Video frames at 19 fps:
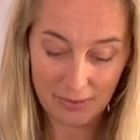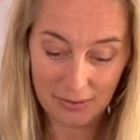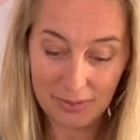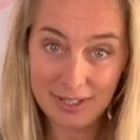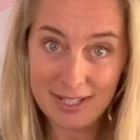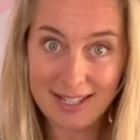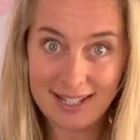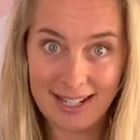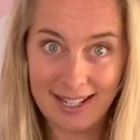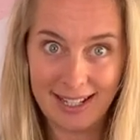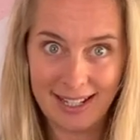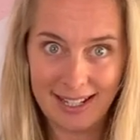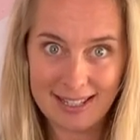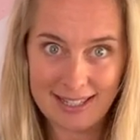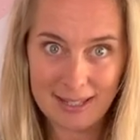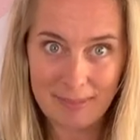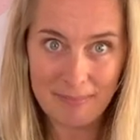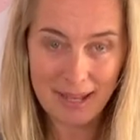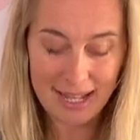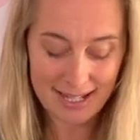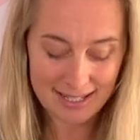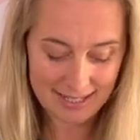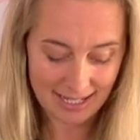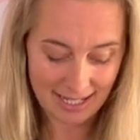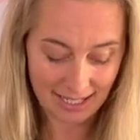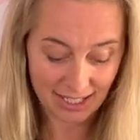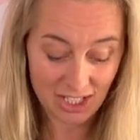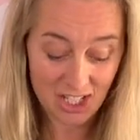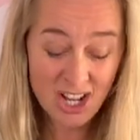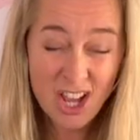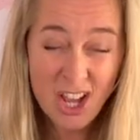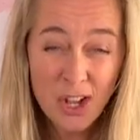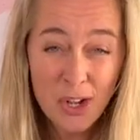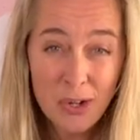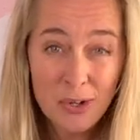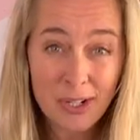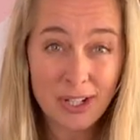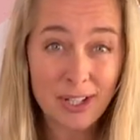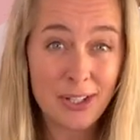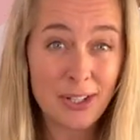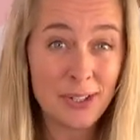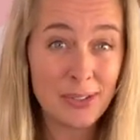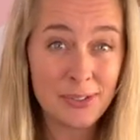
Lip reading: Honestly, it's amazing. No glue,